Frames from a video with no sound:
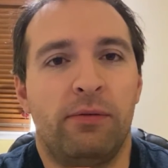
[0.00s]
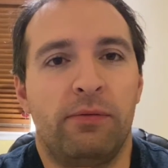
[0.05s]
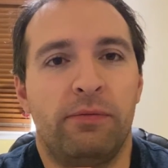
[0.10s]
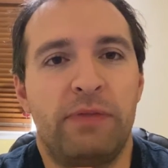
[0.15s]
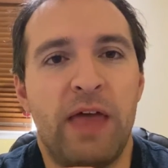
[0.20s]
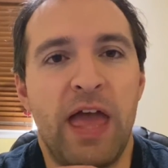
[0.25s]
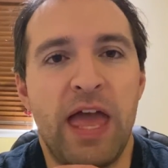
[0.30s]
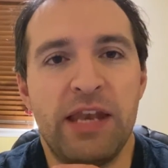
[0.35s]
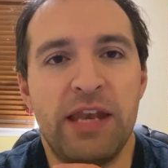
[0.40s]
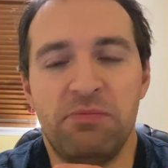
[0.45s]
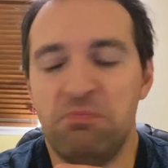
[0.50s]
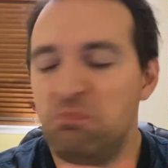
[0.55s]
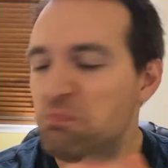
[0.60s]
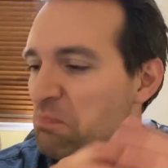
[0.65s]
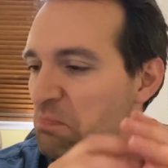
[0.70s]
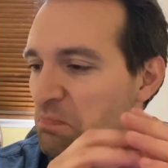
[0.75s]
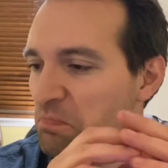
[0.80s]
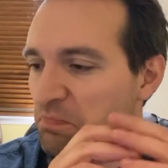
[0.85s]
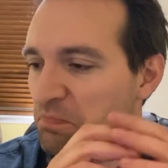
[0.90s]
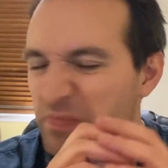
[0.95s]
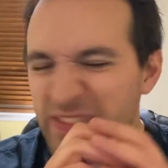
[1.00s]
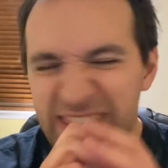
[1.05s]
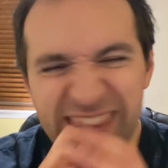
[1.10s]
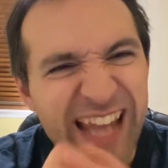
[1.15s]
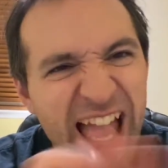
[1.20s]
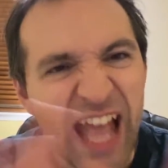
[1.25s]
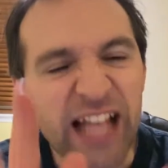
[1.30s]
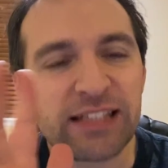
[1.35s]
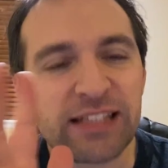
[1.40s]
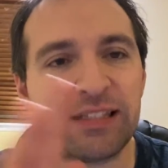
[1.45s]
than
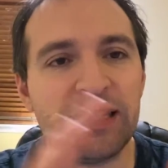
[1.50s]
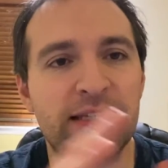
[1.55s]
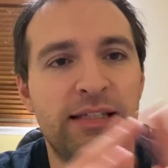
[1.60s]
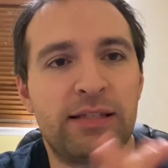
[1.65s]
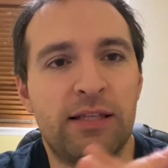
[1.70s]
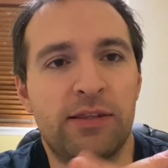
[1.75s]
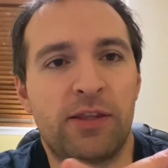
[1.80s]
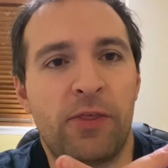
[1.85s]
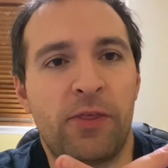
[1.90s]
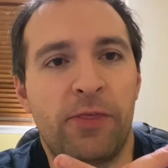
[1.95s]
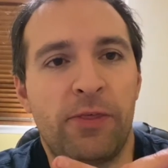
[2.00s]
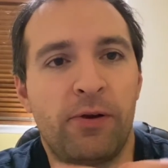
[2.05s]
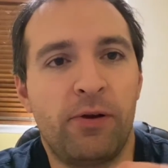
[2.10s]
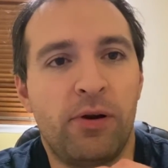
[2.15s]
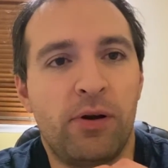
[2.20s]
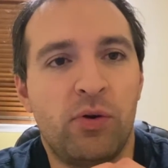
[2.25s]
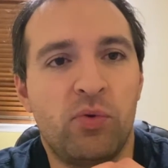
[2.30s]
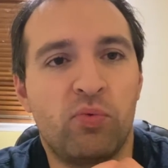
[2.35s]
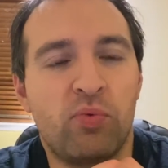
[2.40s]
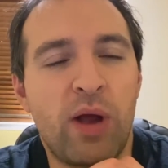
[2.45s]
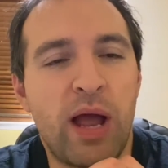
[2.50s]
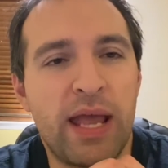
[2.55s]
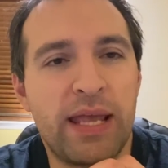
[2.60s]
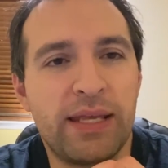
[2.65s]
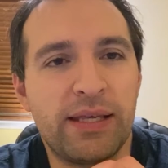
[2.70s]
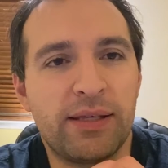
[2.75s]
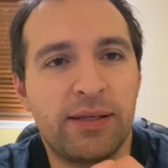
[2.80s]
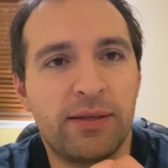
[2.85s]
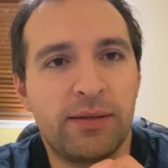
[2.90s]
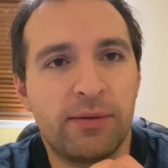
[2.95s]
Nazis in the Third
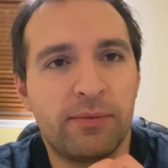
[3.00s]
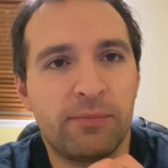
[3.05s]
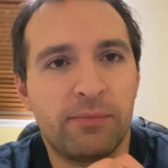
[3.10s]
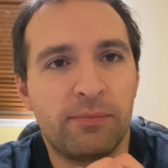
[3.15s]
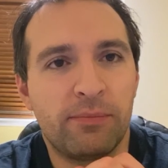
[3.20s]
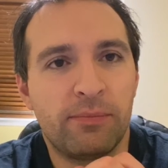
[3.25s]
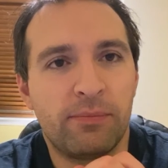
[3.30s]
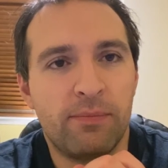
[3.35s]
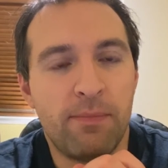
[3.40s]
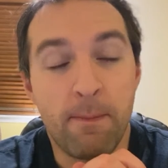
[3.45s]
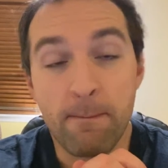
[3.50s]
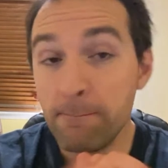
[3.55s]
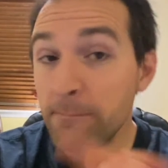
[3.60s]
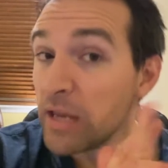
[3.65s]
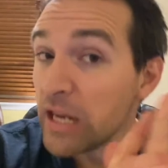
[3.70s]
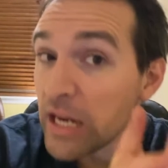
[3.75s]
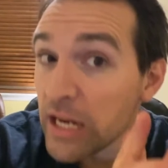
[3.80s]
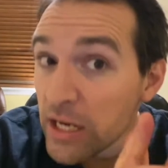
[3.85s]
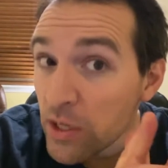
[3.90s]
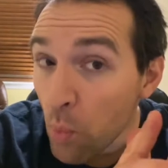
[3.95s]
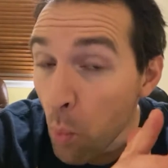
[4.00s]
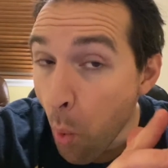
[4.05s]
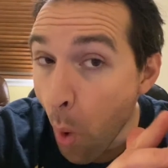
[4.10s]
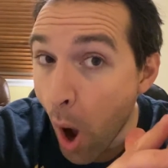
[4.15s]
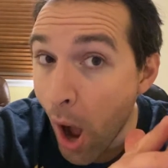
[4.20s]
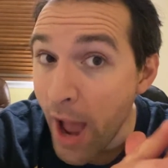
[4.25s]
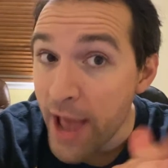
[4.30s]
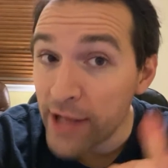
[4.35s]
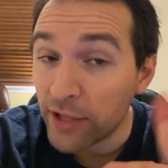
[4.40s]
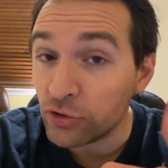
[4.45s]
Reich.
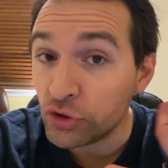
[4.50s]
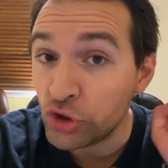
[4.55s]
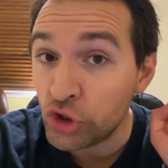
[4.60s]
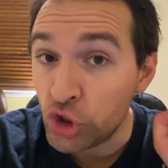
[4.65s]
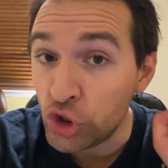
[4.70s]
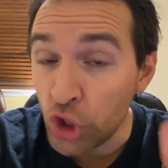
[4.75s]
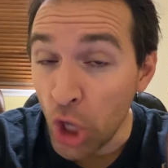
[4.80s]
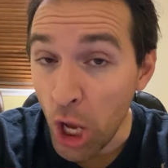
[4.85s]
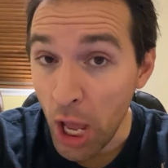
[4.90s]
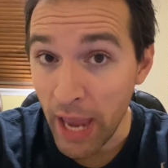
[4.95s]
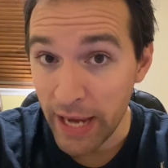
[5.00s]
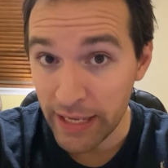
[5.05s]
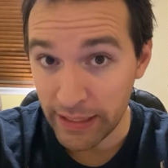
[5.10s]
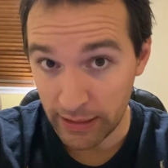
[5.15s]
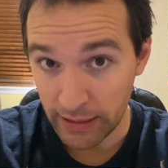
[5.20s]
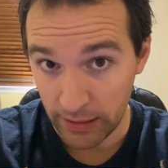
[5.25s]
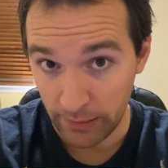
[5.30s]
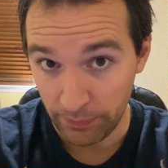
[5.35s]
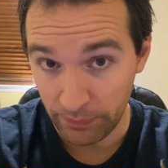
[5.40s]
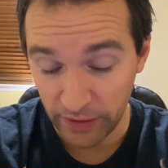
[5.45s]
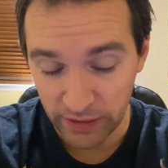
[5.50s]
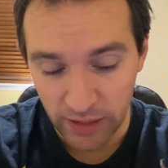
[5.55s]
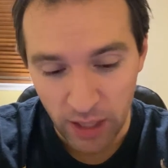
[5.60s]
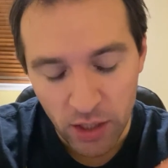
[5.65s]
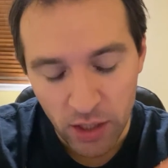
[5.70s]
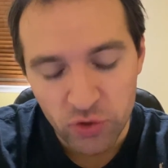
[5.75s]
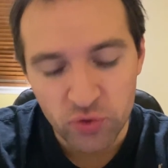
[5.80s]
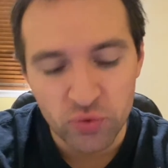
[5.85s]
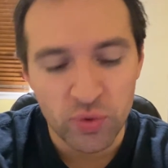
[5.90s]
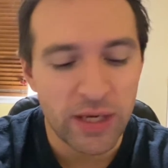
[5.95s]
Meanwhile, China, the
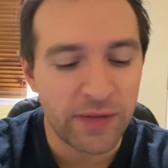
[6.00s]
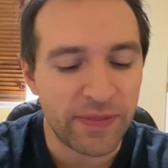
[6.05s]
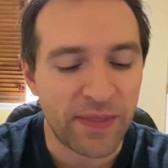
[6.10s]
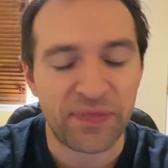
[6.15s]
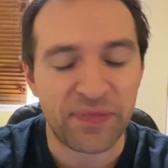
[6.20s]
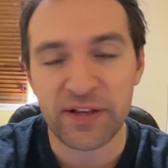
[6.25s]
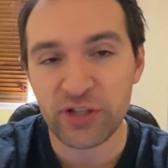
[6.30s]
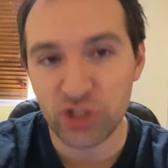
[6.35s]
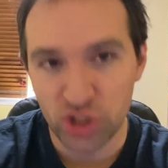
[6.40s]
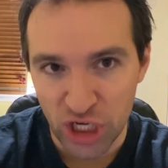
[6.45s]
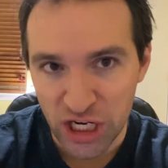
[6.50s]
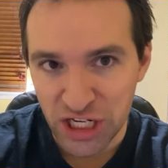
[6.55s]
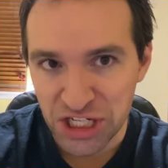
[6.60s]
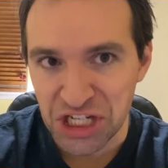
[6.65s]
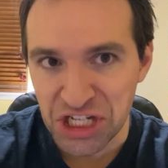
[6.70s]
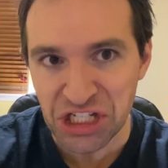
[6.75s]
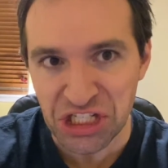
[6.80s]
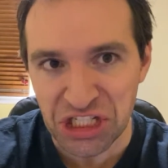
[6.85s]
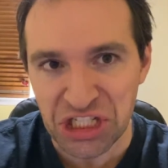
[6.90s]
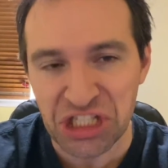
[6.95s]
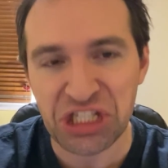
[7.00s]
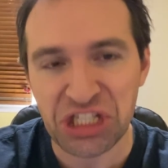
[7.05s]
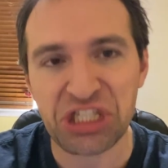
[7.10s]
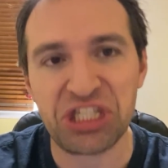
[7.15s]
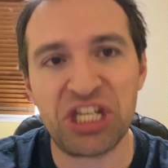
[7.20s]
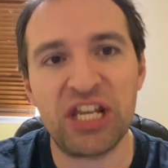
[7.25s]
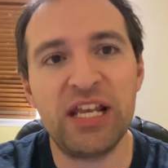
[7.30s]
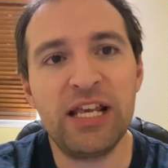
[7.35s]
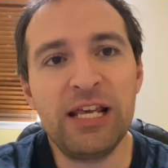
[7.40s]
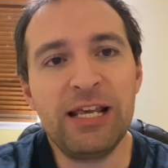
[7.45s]
country that the
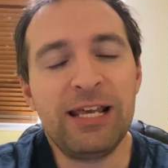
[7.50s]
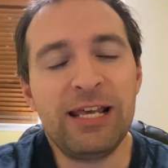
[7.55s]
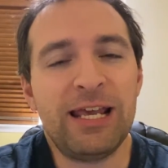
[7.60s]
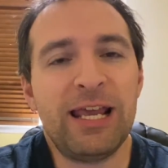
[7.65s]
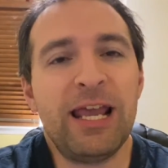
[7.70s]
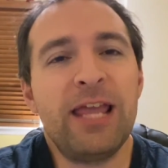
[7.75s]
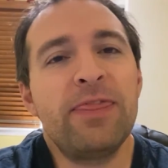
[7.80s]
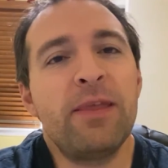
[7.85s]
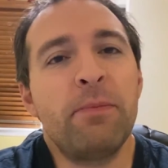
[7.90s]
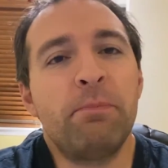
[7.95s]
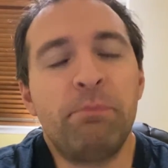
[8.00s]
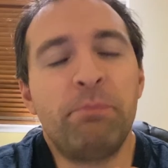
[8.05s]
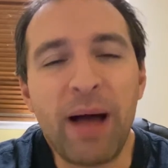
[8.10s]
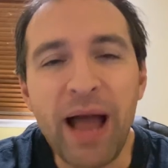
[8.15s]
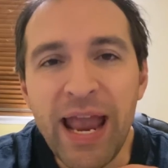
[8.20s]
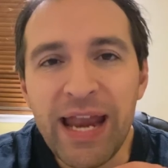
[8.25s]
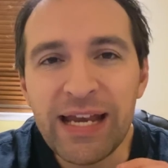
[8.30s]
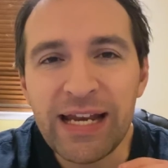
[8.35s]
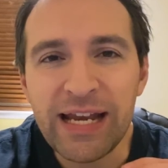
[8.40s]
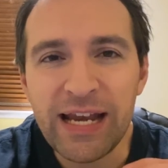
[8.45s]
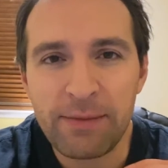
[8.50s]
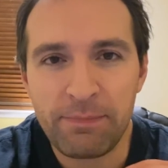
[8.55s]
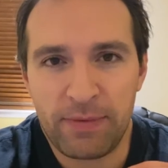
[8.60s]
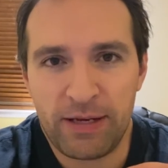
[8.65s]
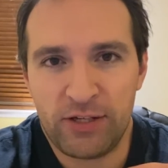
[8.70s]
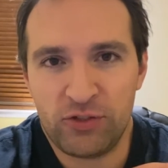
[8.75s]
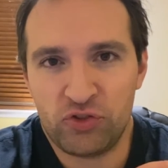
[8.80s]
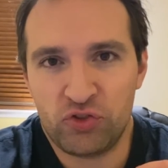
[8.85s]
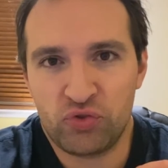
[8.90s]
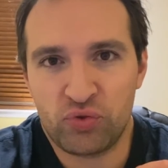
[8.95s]
geniuses in the Biden
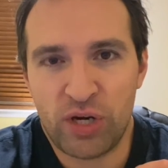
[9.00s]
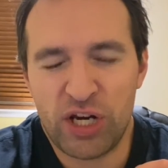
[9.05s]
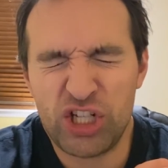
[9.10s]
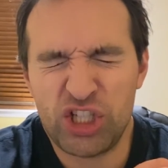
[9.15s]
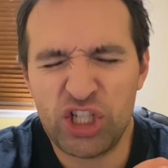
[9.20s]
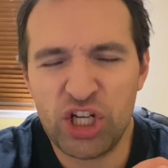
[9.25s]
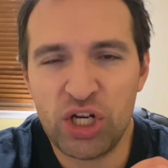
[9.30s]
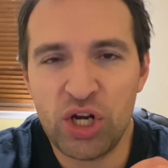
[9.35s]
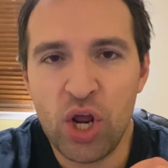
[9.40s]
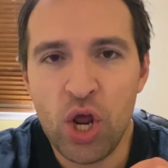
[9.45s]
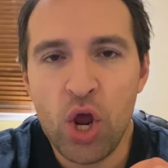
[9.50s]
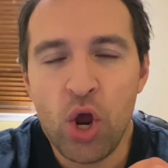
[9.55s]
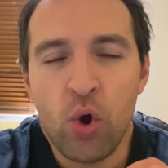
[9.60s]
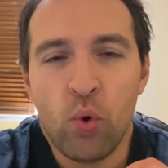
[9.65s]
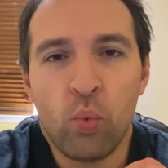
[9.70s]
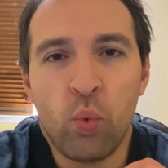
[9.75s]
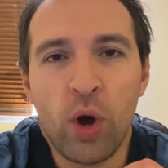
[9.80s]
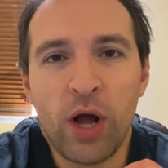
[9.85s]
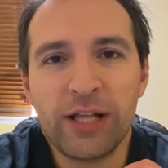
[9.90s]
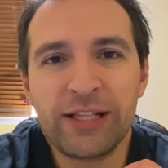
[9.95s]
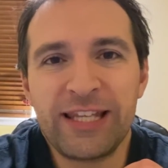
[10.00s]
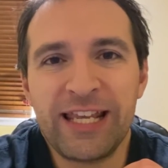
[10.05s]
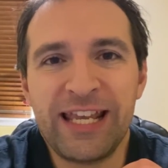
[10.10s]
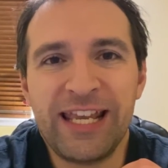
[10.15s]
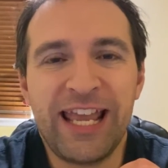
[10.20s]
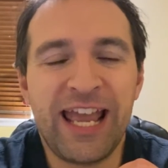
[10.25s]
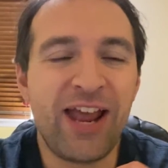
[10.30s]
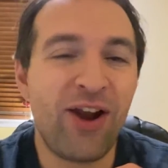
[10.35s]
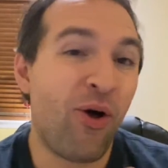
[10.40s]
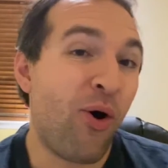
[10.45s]
administration want to
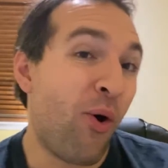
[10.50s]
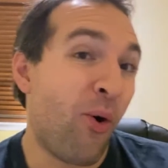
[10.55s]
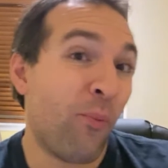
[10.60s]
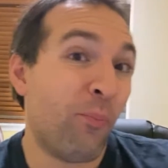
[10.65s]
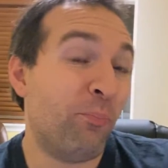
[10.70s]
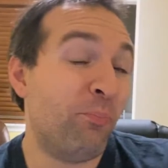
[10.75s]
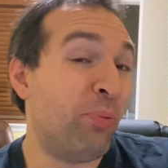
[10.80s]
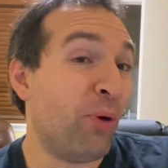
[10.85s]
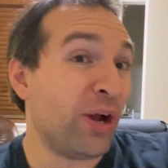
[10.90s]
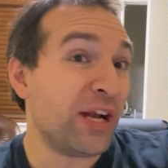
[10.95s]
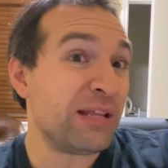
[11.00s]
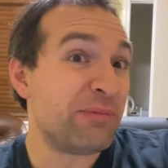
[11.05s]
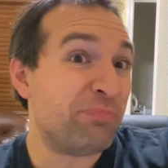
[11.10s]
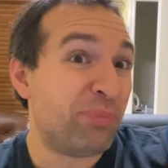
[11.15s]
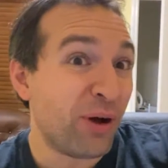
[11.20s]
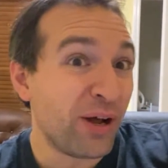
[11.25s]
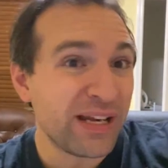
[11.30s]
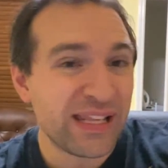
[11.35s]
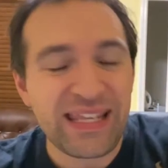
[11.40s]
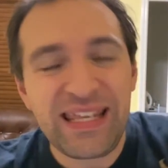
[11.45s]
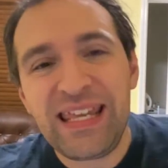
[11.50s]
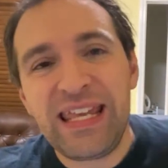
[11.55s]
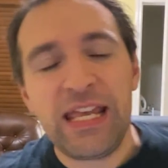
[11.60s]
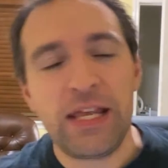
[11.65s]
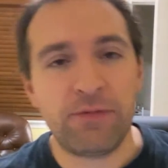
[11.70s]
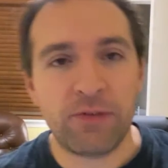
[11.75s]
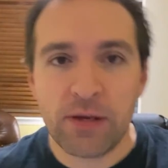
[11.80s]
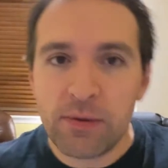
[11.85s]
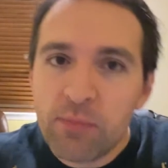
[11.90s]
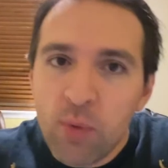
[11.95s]
get all buddy-buddy,
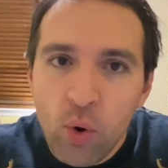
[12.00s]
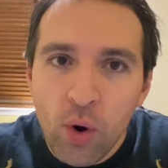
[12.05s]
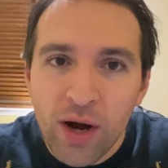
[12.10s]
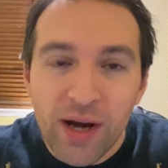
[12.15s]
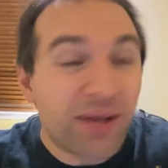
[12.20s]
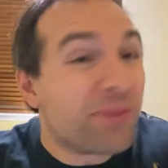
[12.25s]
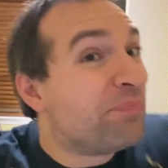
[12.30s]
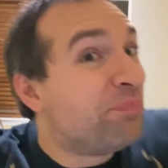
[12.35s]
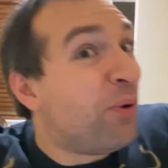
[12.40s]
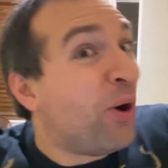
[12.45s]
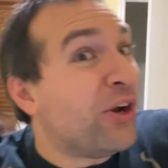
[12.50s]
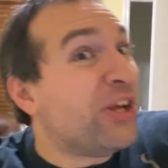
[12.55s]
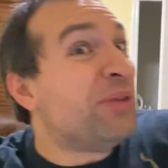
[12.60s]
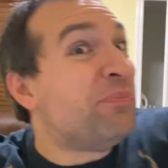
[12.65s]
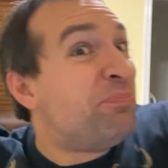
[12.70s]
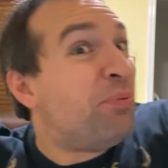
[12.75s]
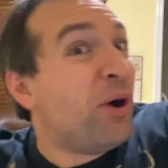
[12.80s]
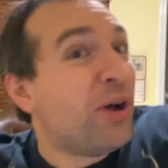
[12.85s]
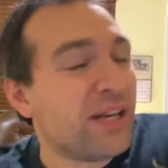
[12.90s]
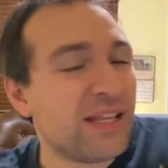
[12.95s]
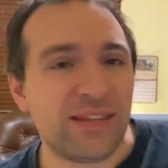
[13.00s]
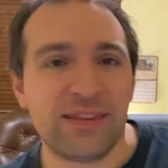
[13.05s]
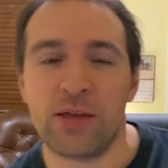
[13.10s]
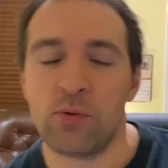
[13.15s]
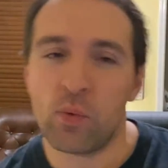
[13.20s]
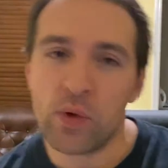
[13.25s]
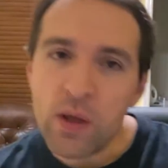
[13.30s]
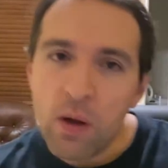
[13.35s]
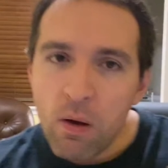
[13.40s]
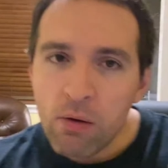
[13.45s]
even more buddy-buddy
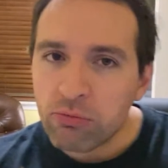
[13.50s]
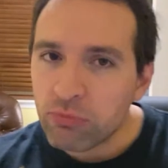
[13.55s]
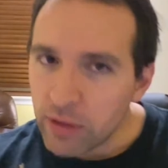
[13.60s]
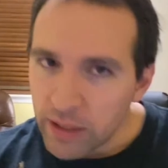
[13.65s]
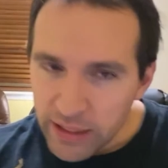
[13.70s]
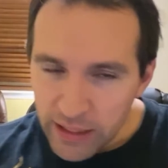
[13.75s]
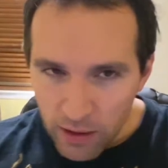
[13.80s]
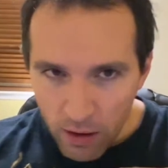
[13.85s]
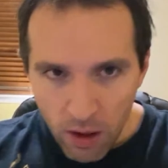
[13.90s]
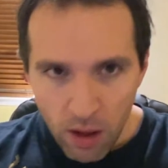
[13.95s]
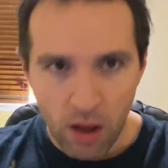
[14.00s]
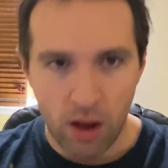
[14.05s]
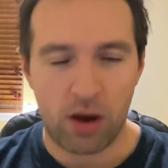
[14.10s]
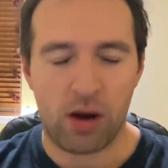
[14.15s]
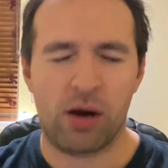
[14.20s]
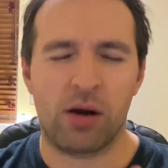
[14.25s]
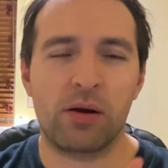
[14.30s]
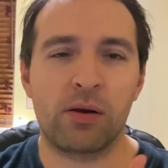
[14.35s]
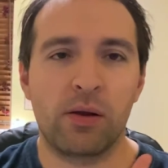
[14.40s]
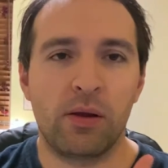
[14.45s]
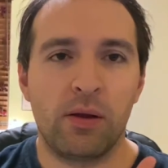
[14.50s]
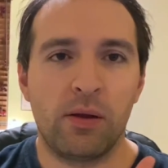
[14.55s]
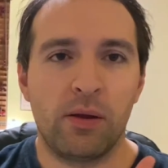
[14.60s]
than we already are,